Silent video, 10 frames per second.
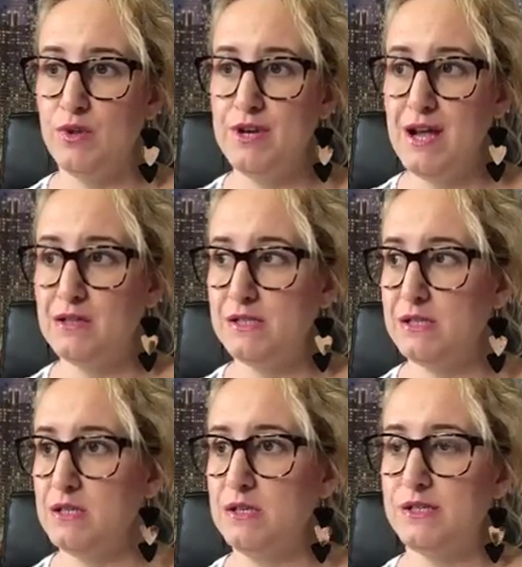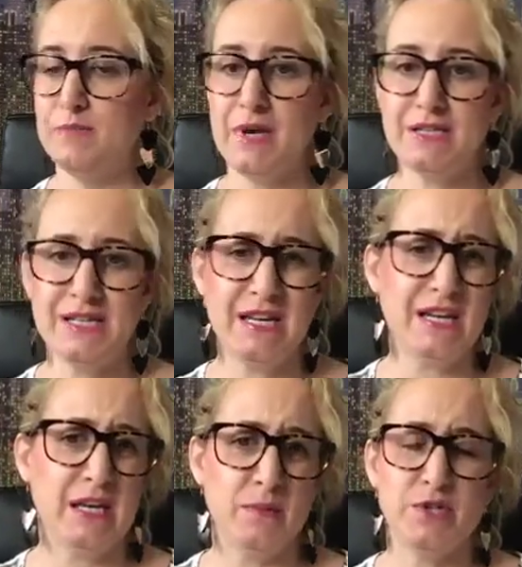the necklaces and my
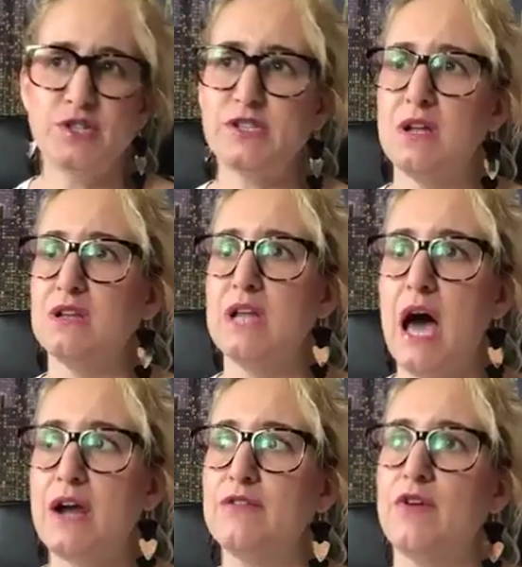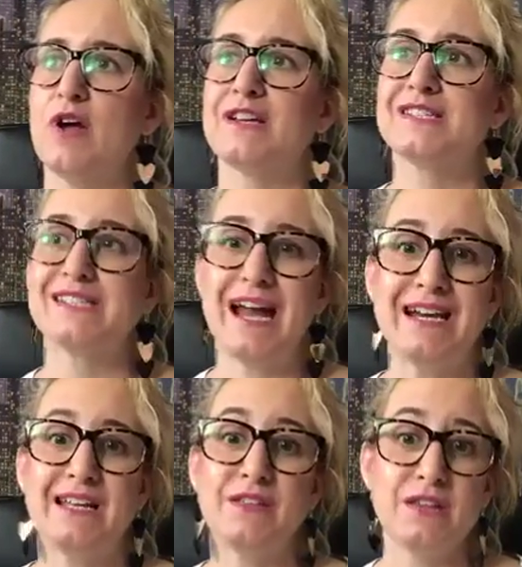team and just a lot of
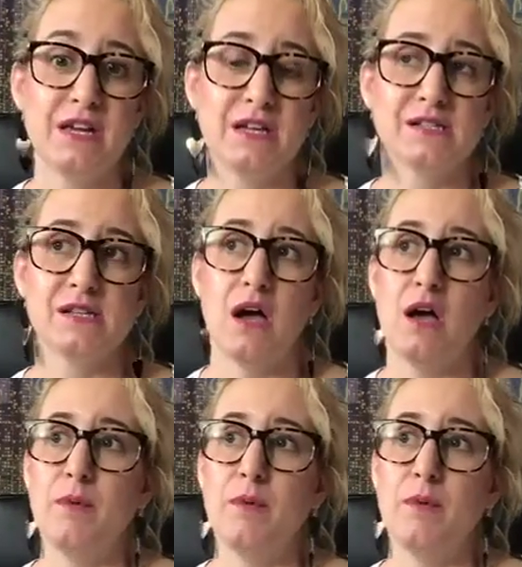exciting things